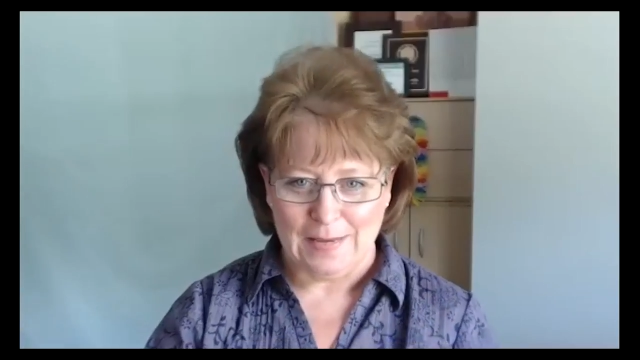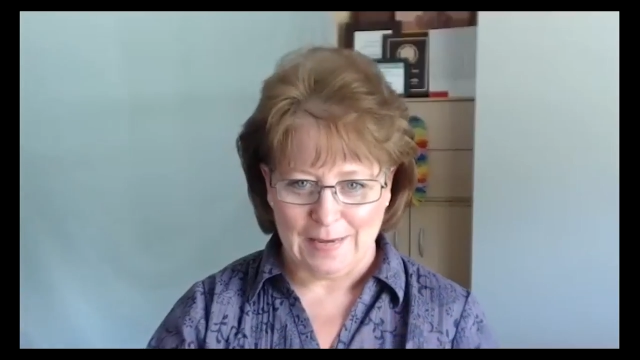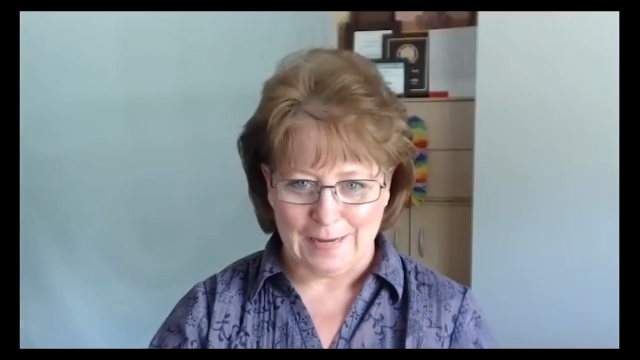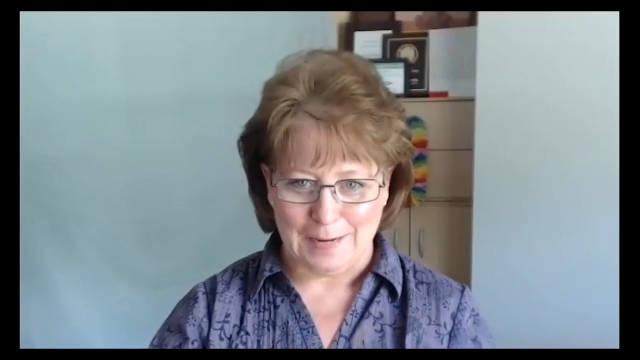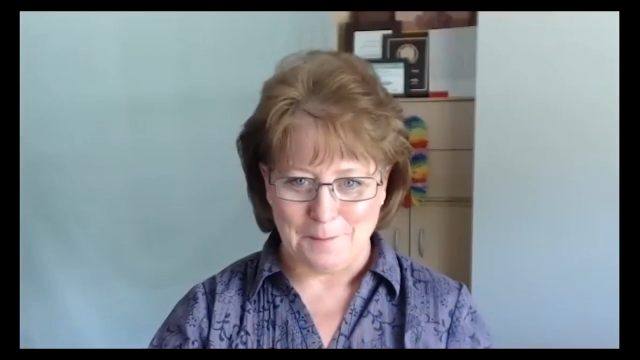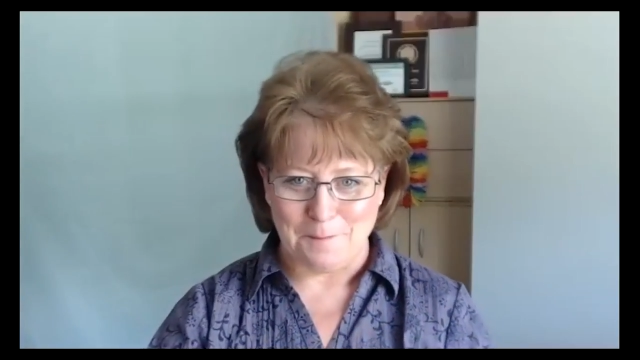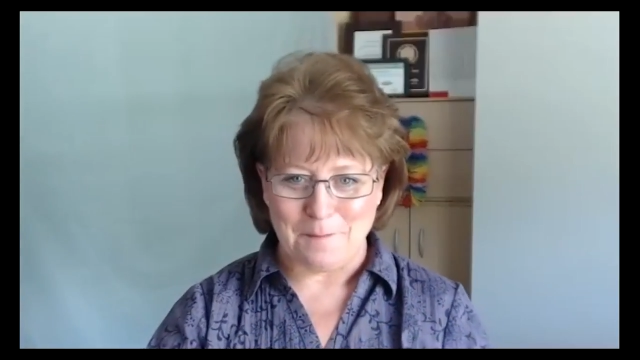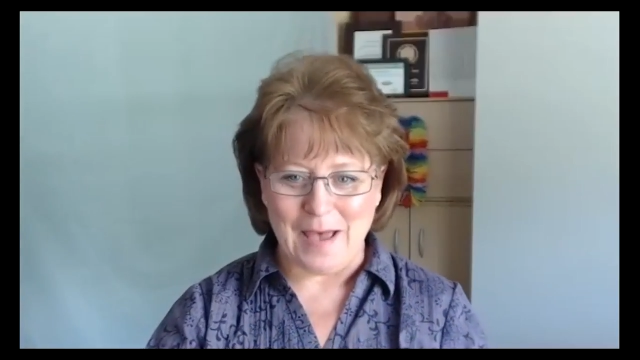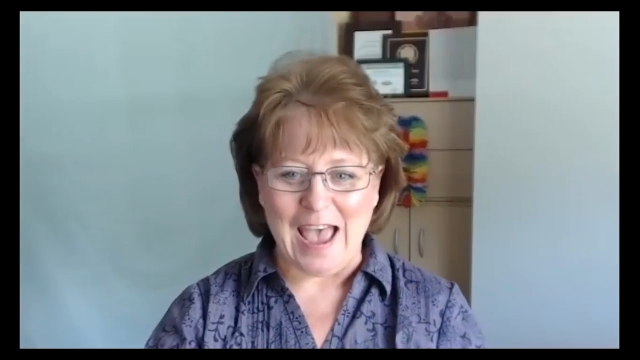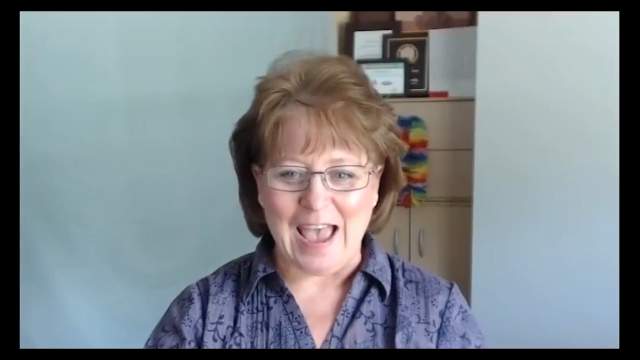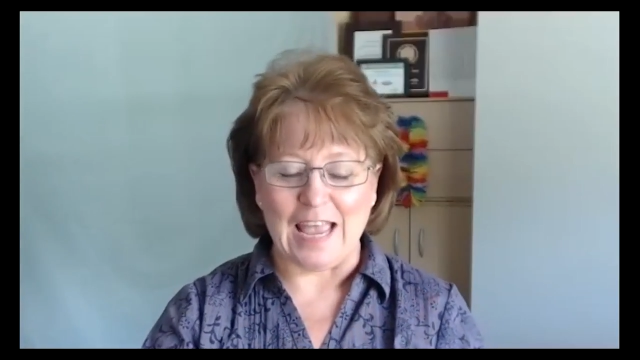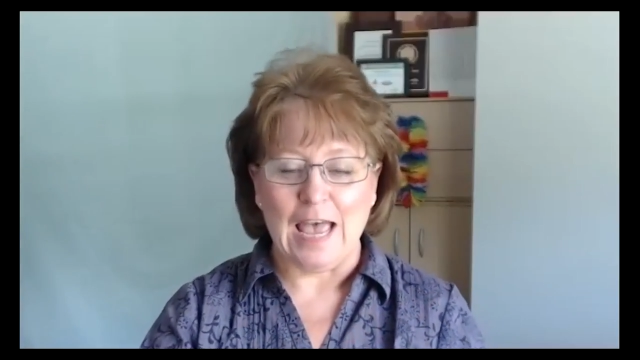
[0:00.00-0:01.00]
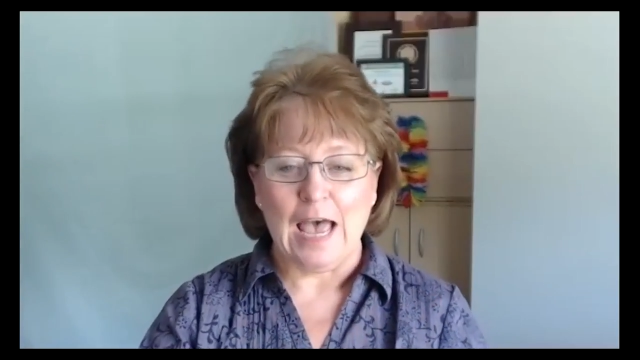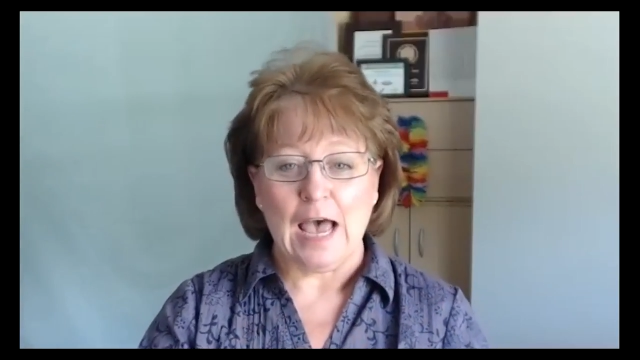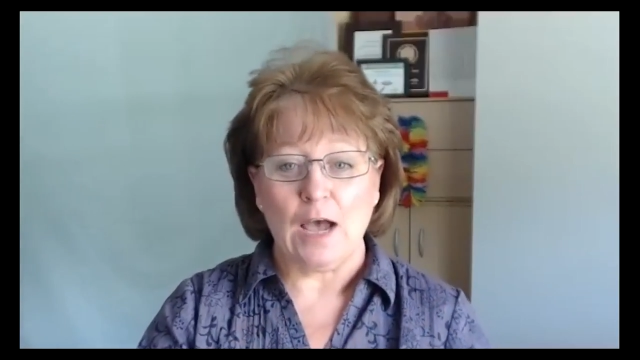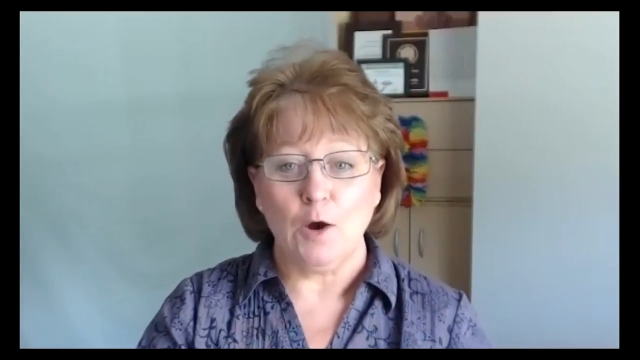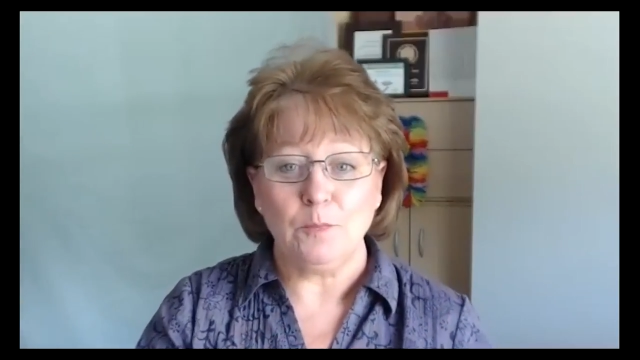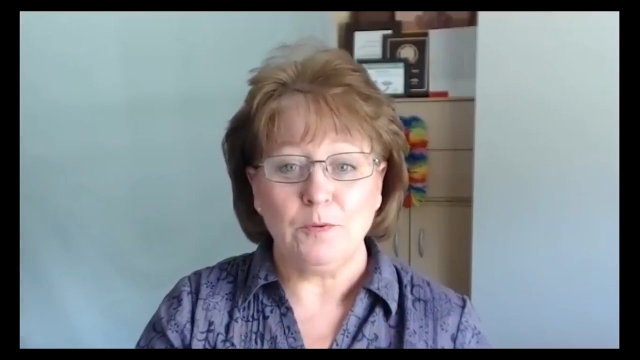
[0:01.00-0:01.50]
I'm back.
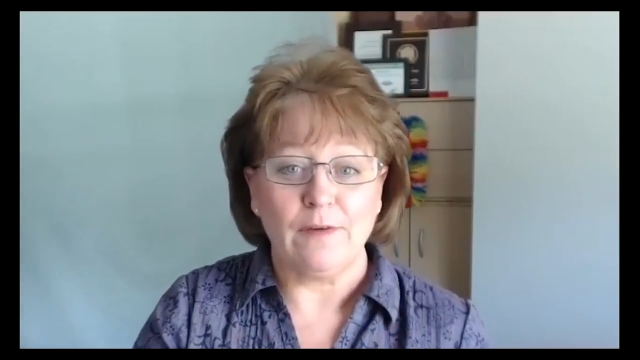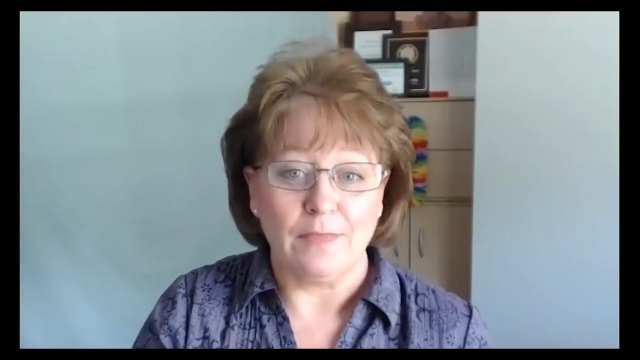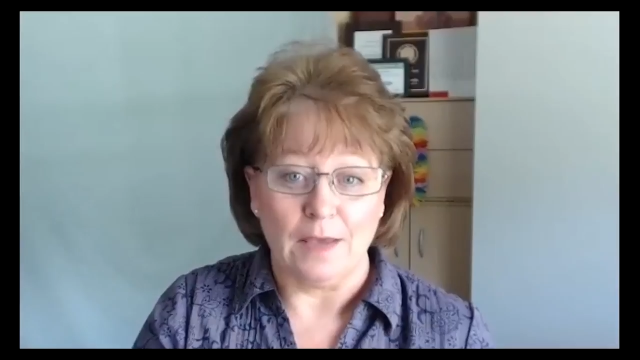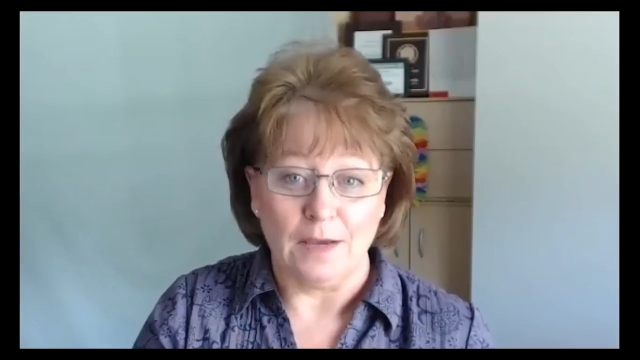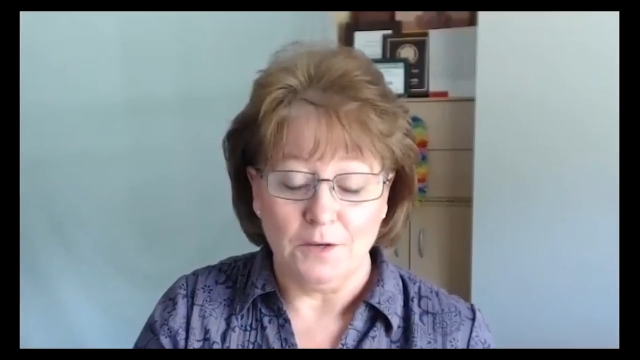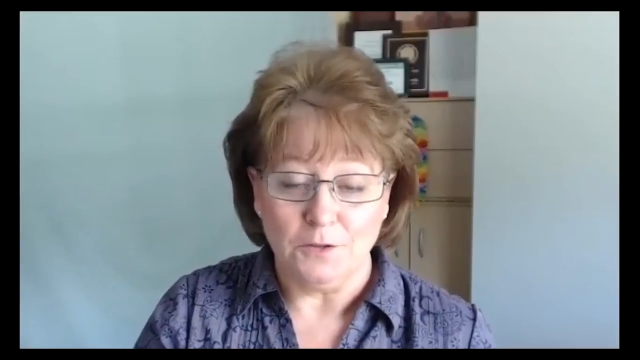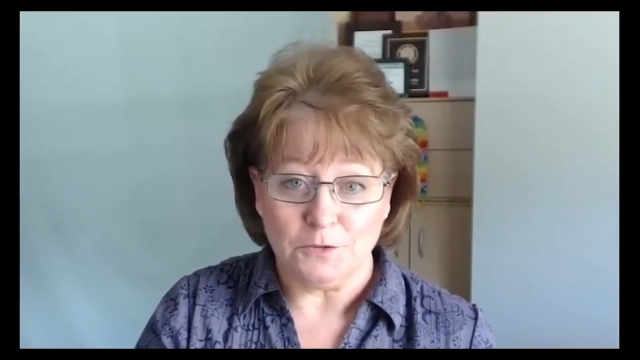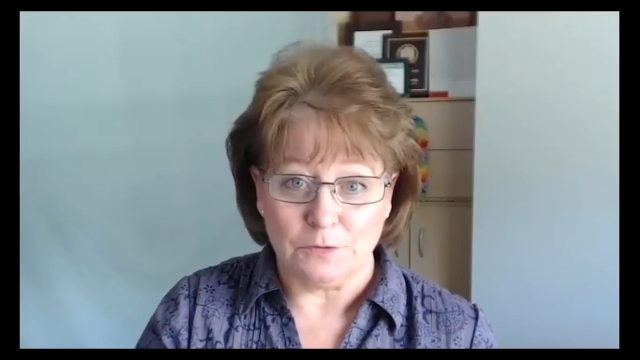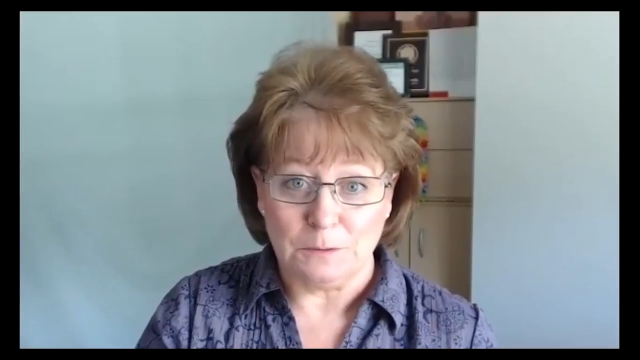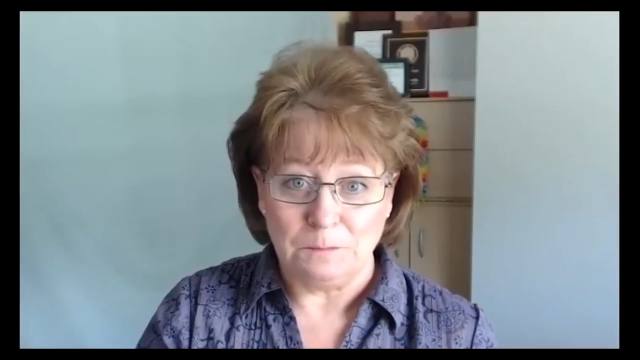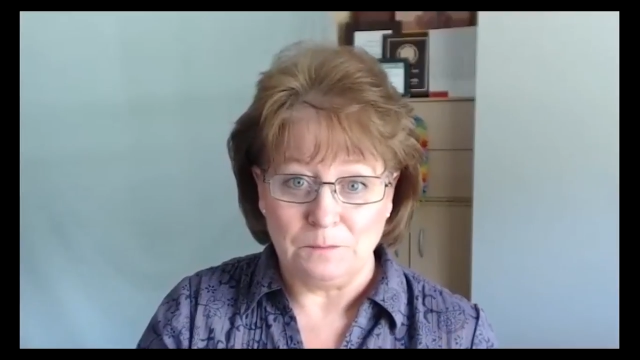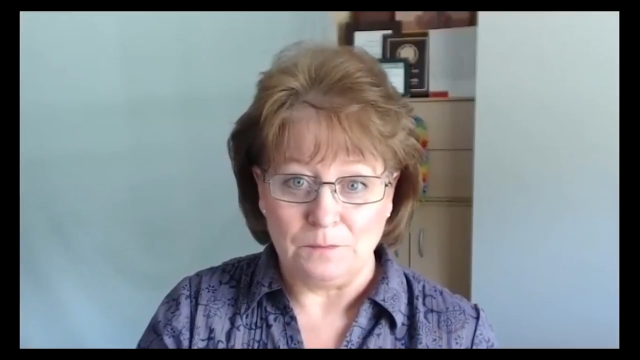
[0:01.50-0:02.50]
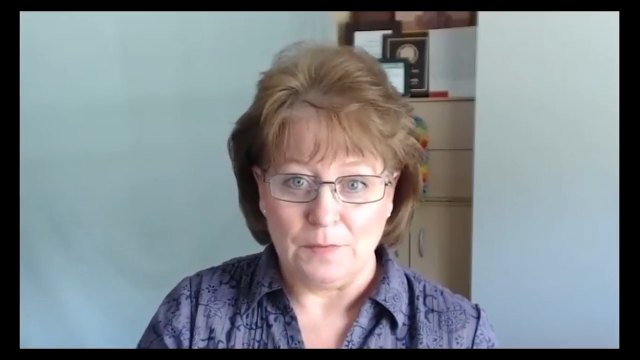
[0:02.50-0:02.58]
I hope you found that useful.